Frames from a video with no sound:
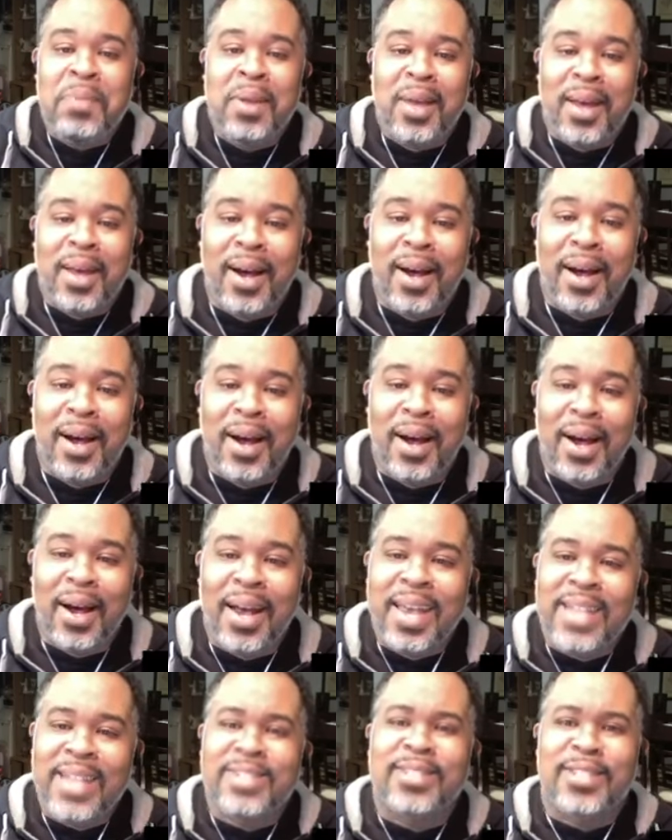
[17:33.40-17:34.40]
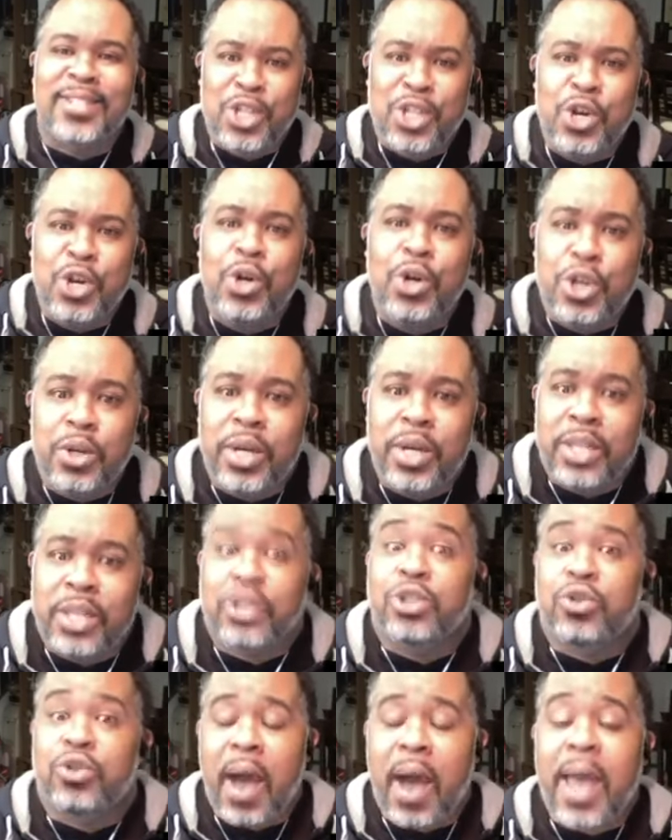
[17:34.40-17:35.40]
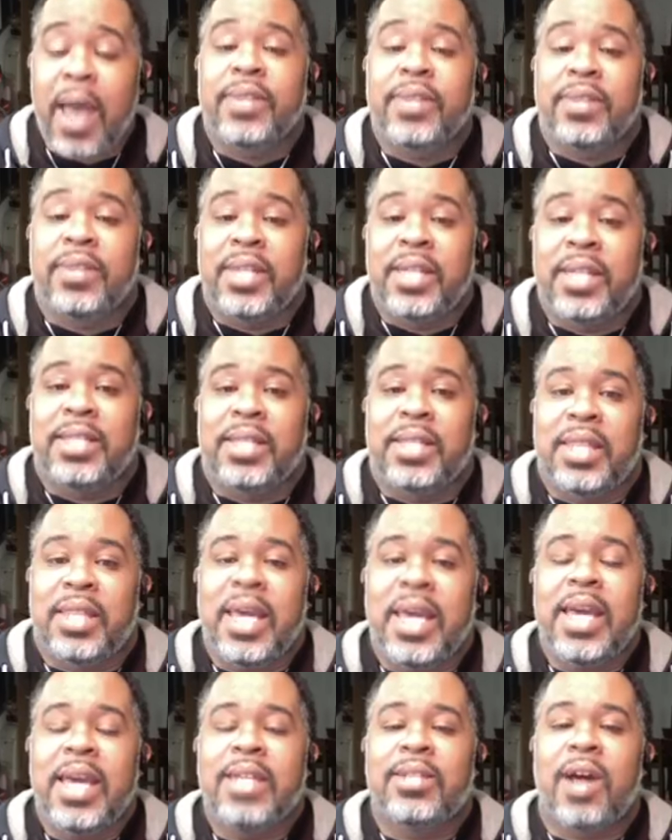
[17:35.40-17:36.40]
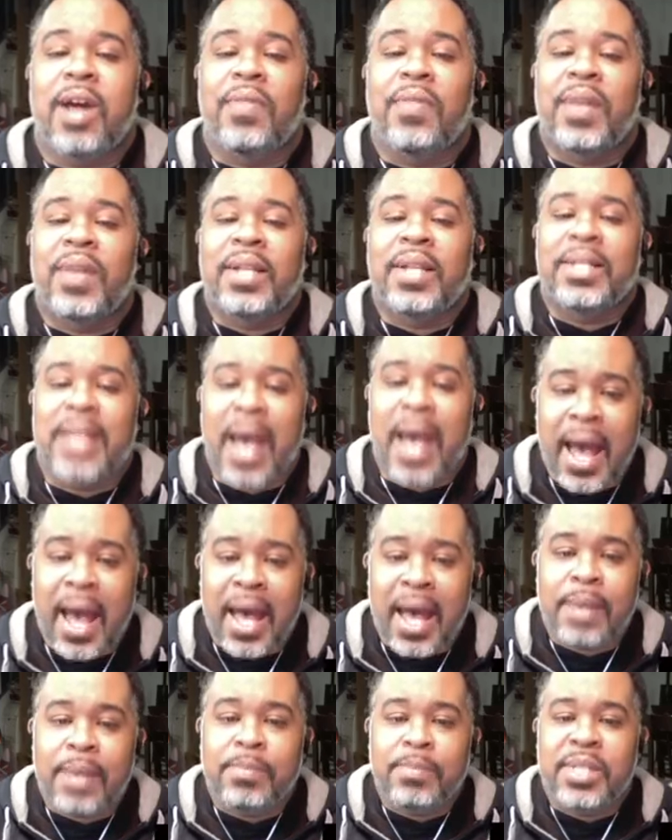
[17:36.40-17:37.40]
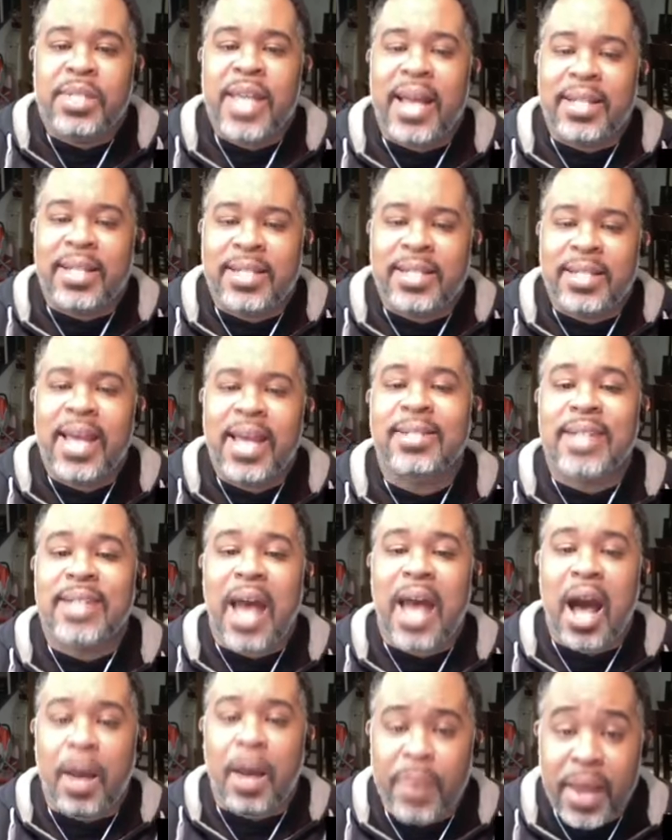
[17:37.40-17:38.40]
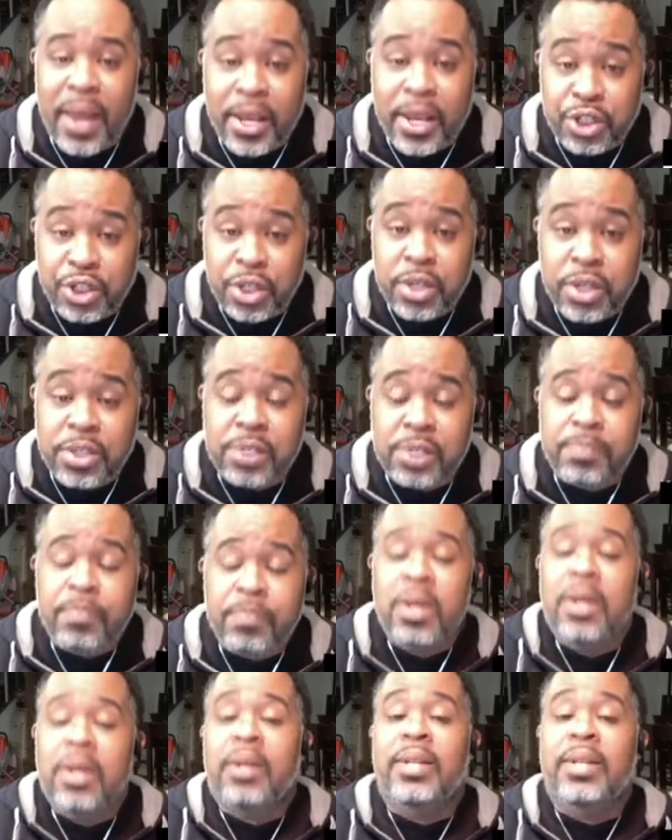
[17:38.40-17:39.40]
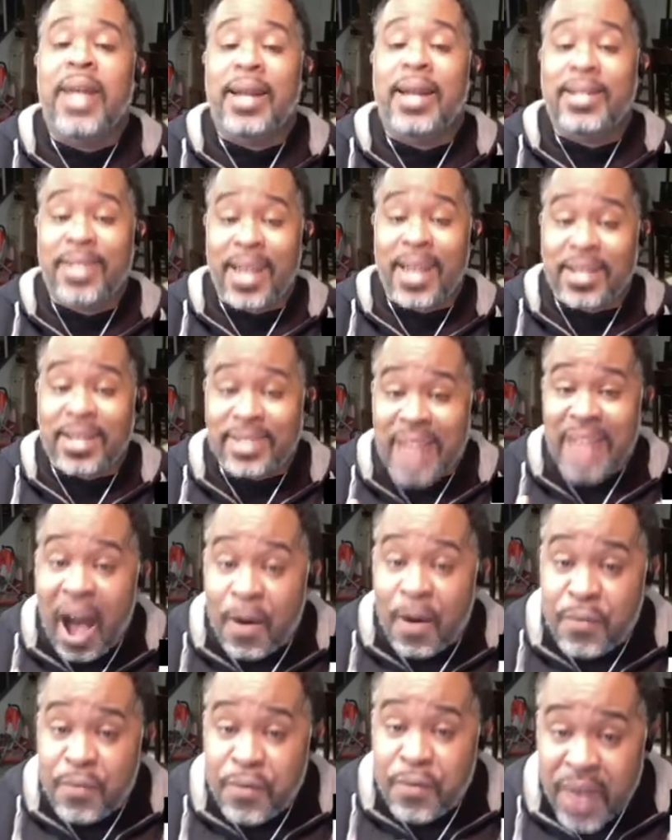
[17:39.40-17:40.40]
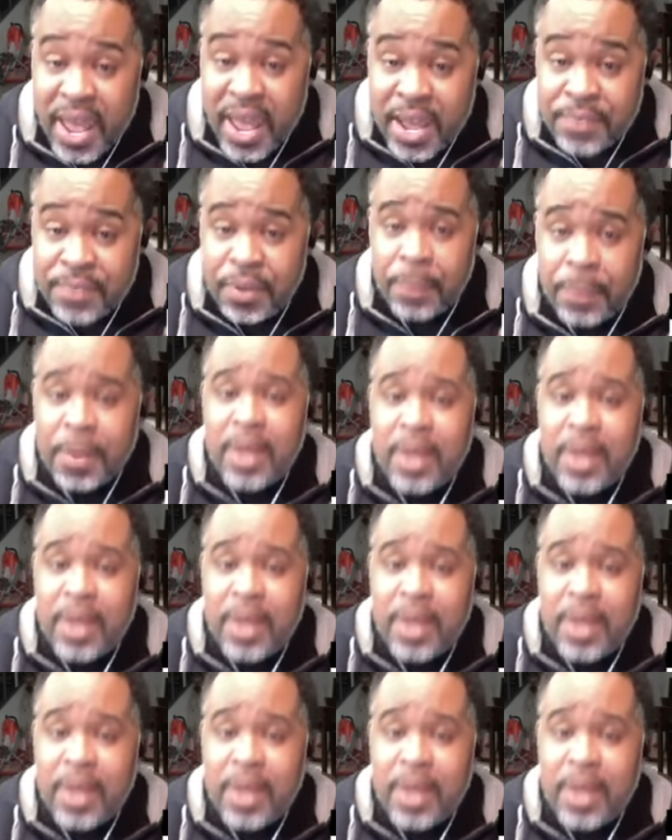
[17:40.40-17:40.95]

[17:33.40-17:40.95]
Uh, it's you. You. It's try. It, this. These are the times that test our patience that test our faith.